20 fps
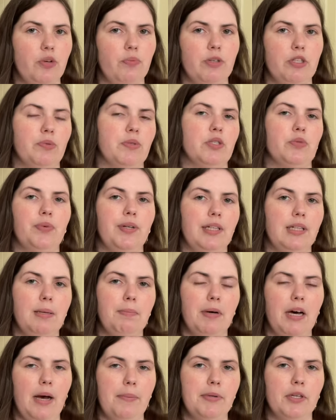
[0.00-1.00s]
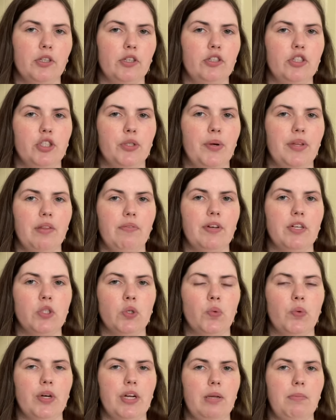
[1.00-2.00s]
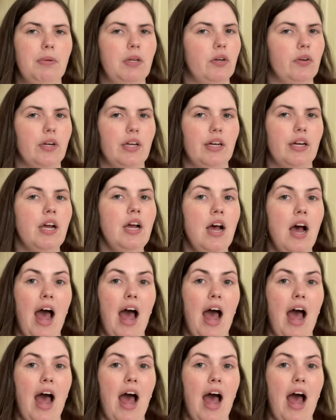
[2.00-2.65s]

which was really popular during the Victorian period.